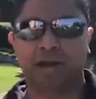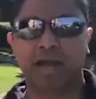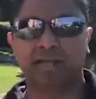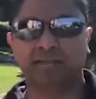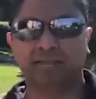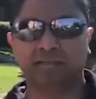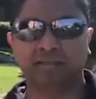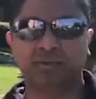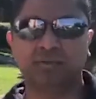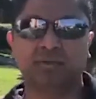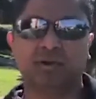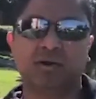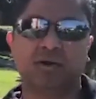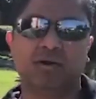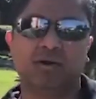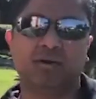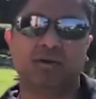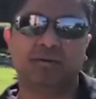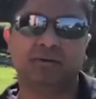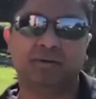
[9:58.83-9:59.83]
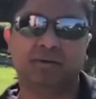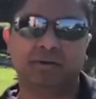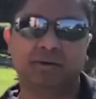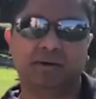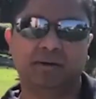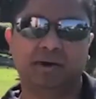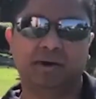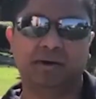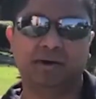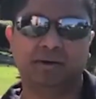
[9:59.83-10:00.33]
by the new law,
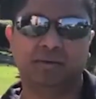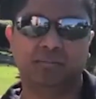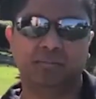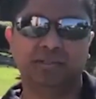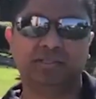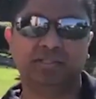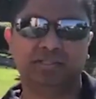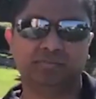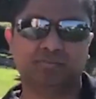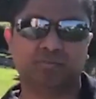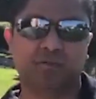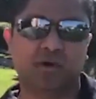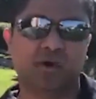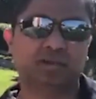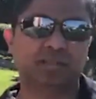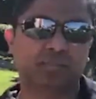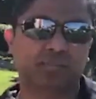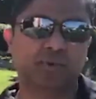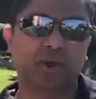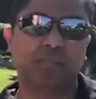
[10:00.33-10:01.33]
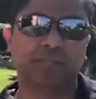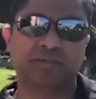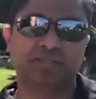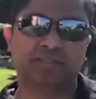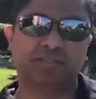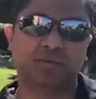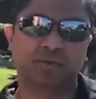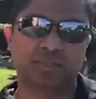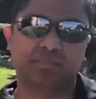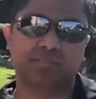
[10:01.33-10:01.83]
which is for all the
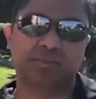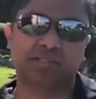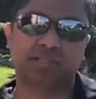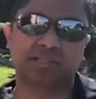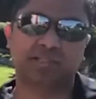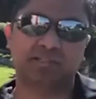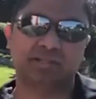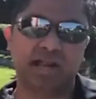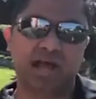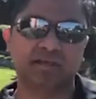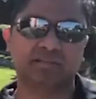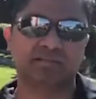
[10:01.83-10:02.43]
properties that was purchased